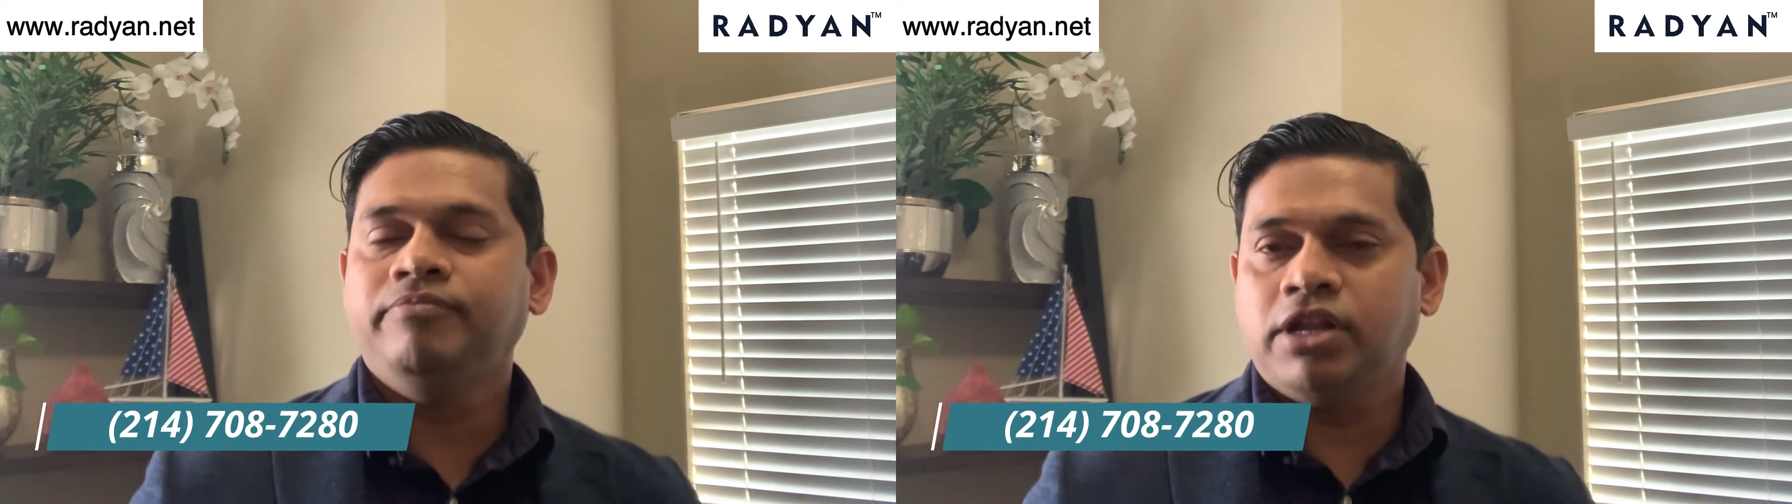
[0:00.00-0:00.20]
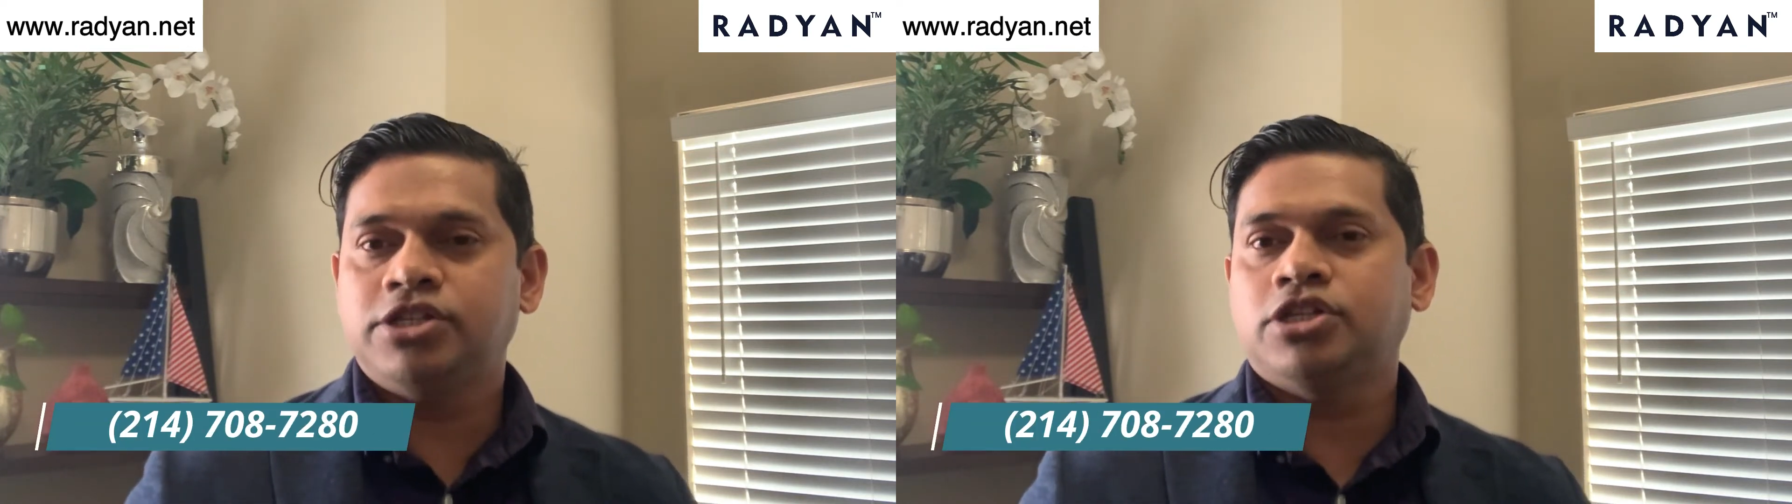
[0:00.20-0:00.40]

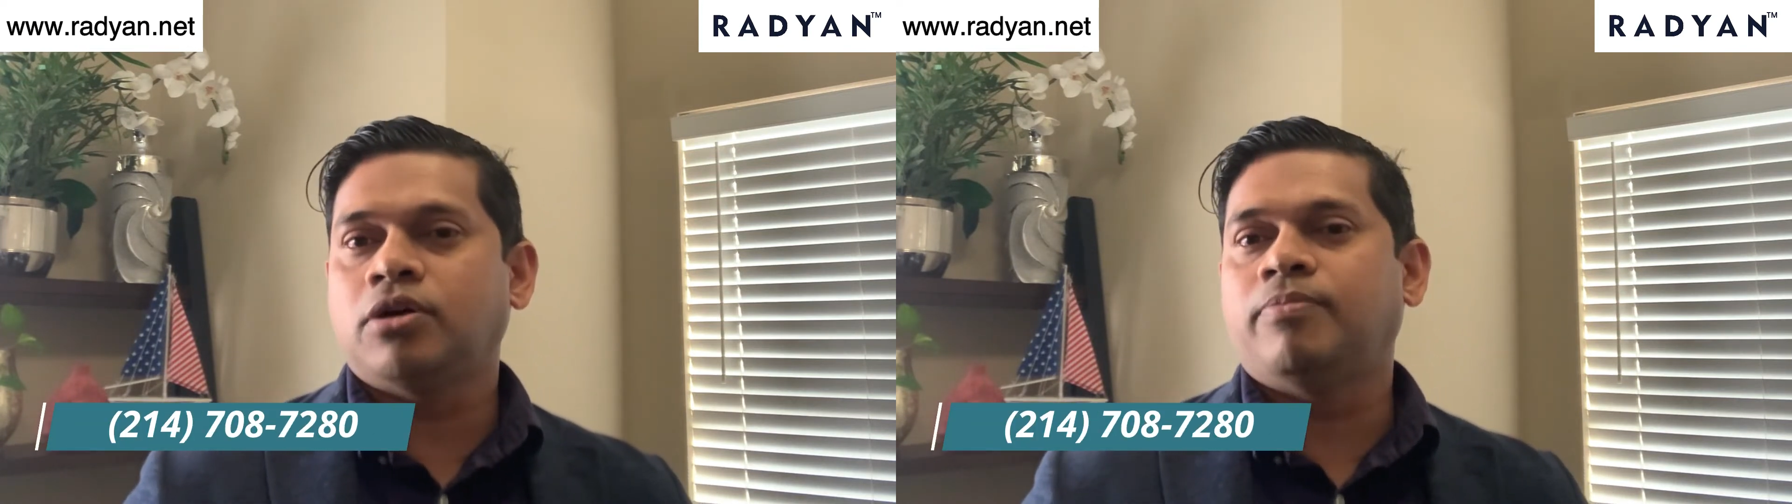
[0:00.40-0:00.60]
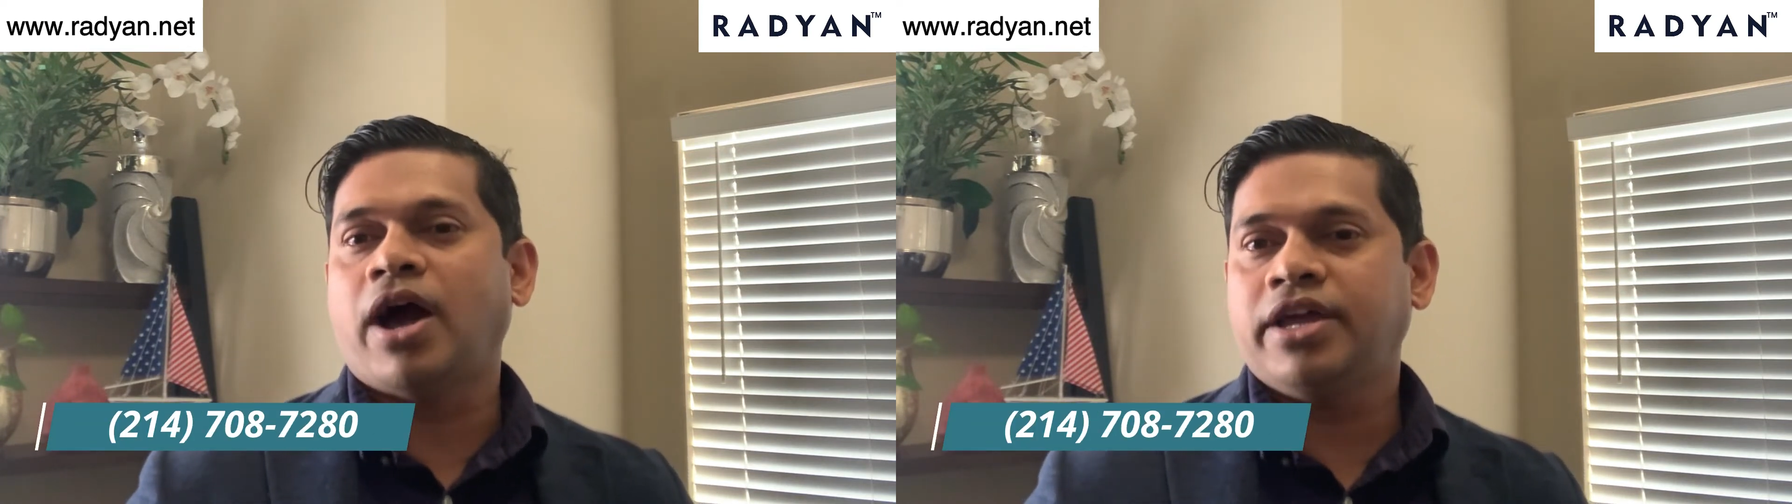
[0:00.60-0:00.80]
instead
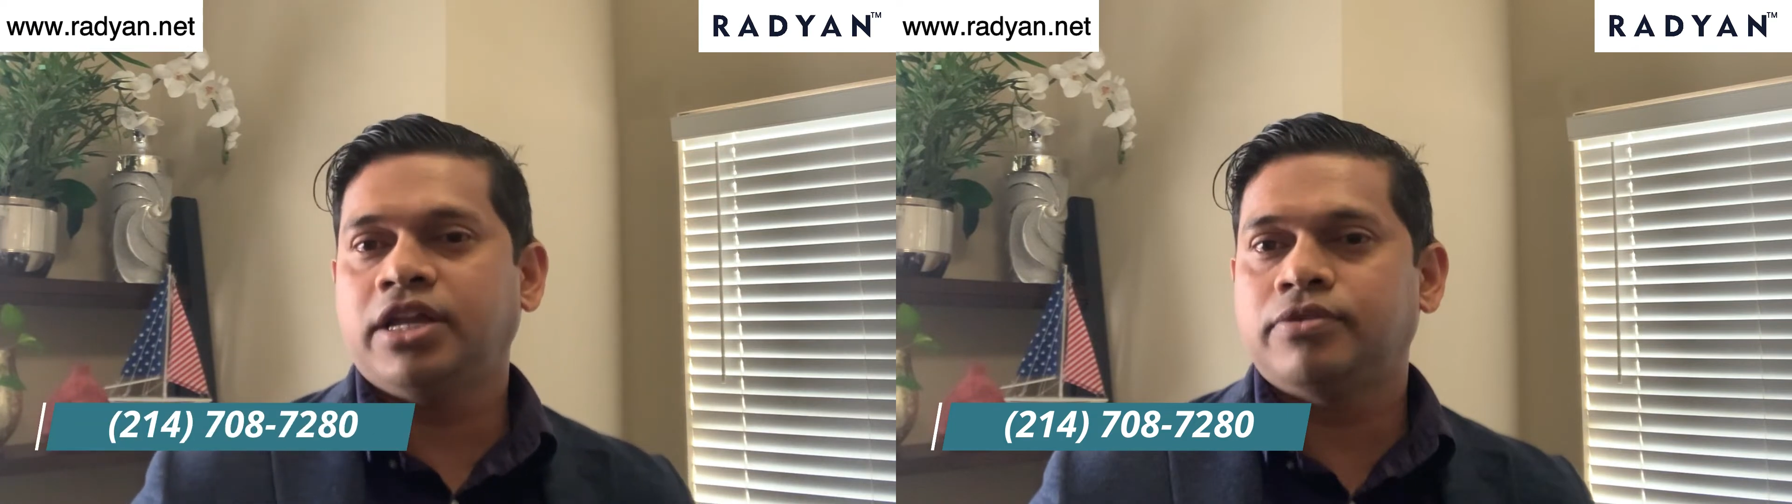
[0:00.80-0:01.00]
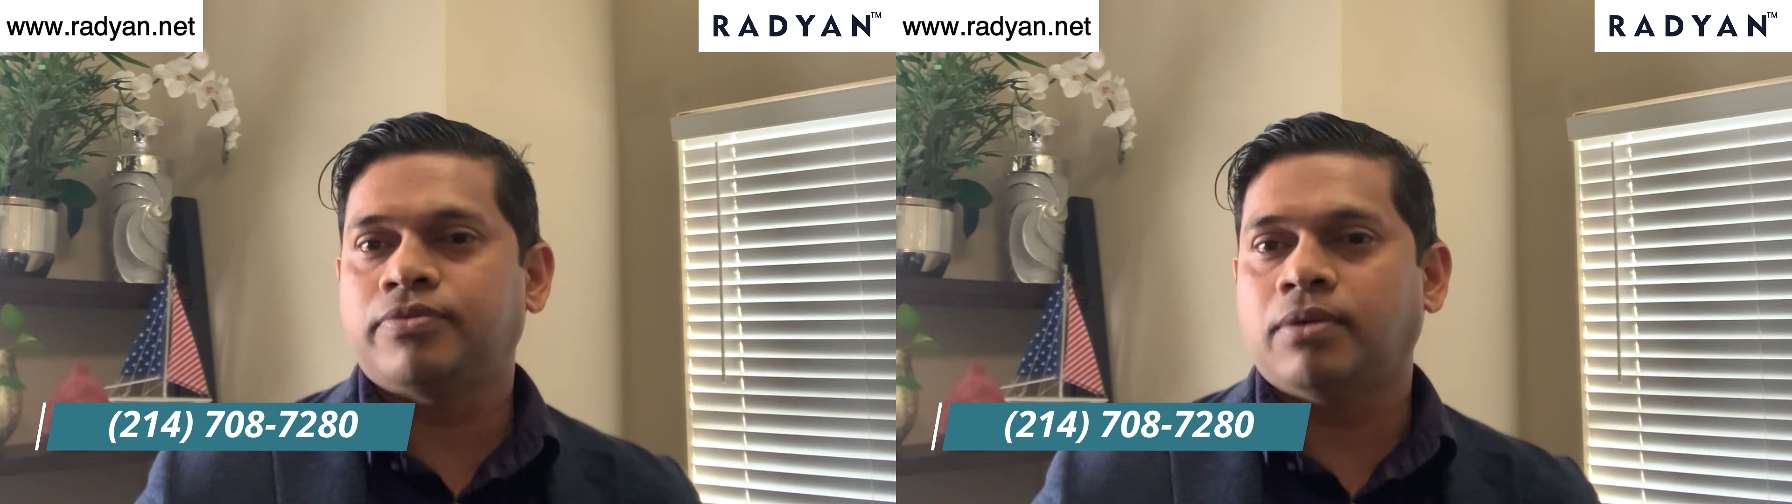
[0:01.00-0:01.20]
of buying
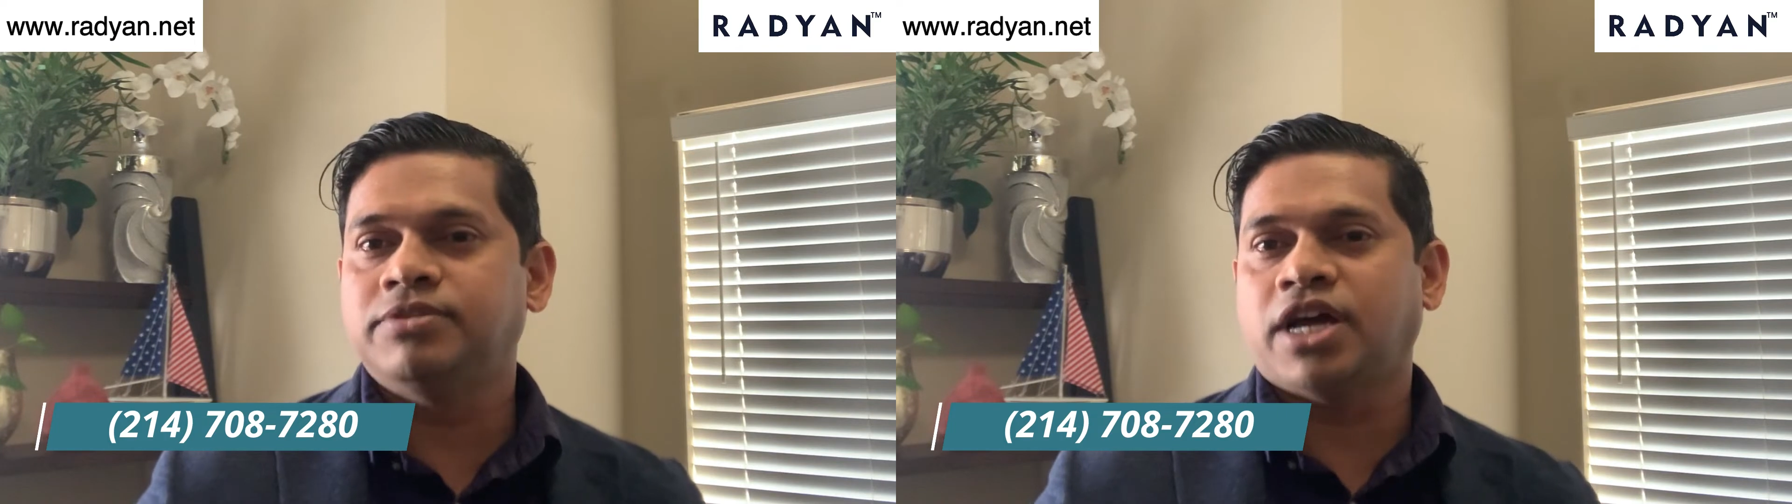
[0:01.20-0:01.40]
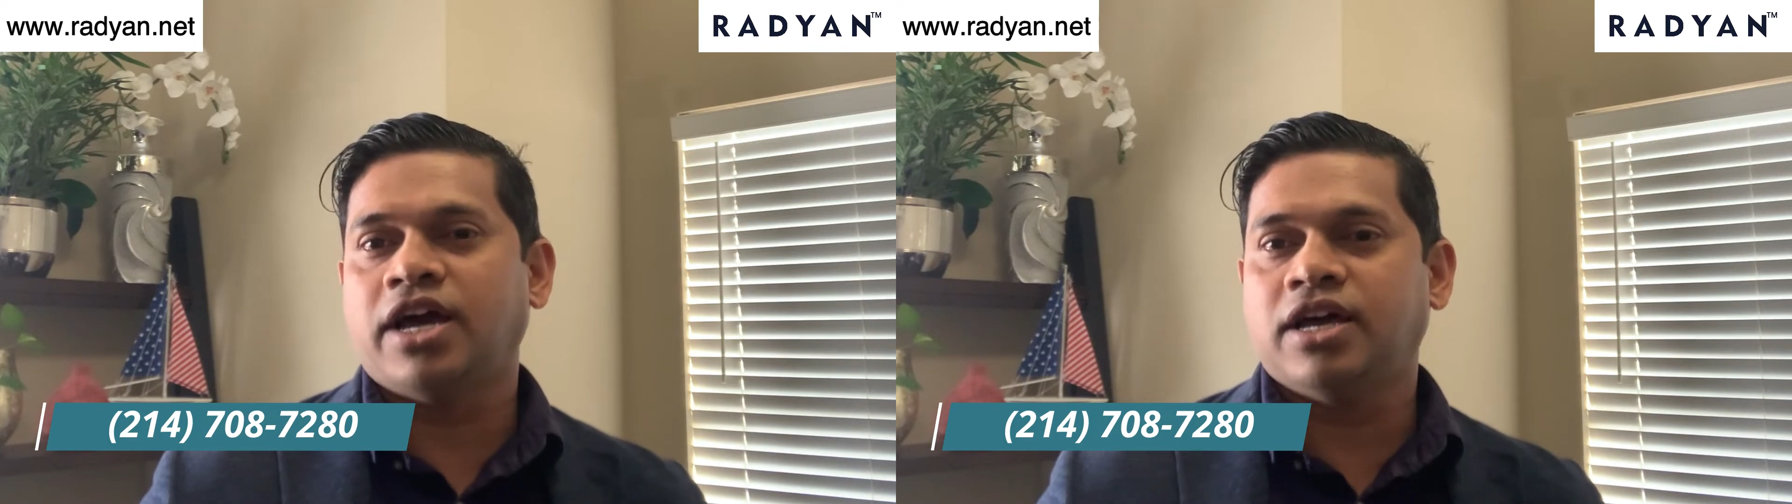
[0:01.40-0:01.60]
it
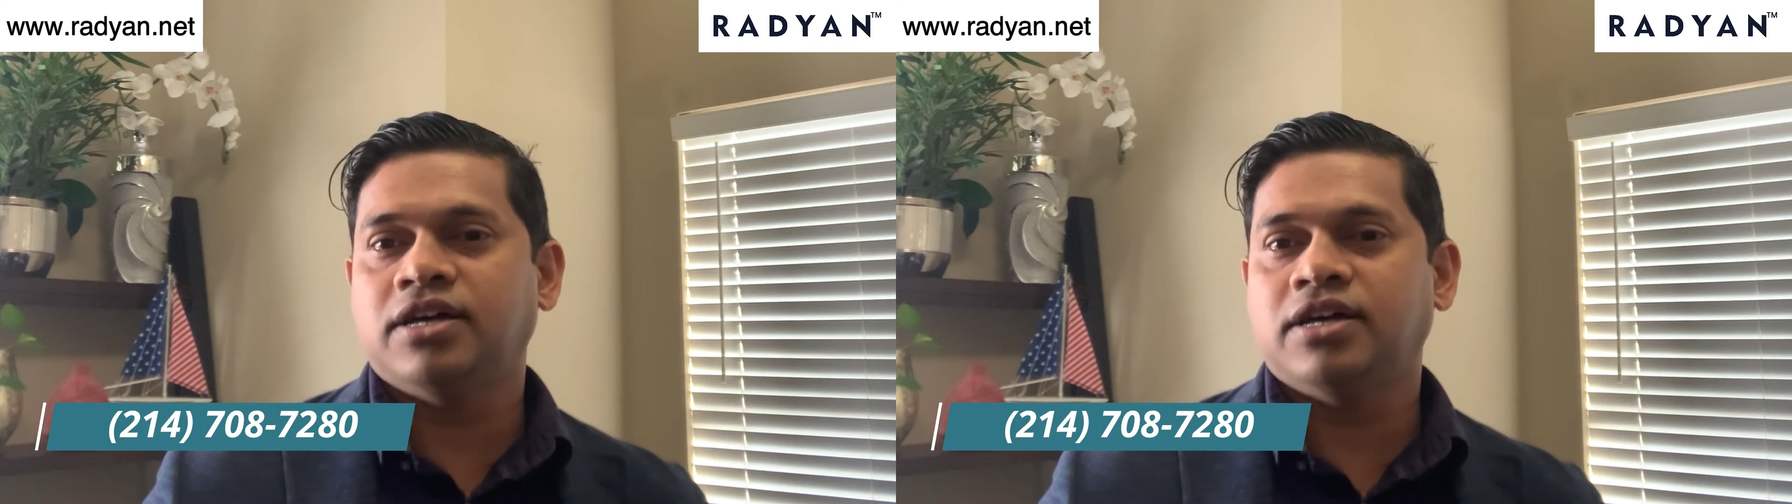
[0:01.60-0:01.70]
from China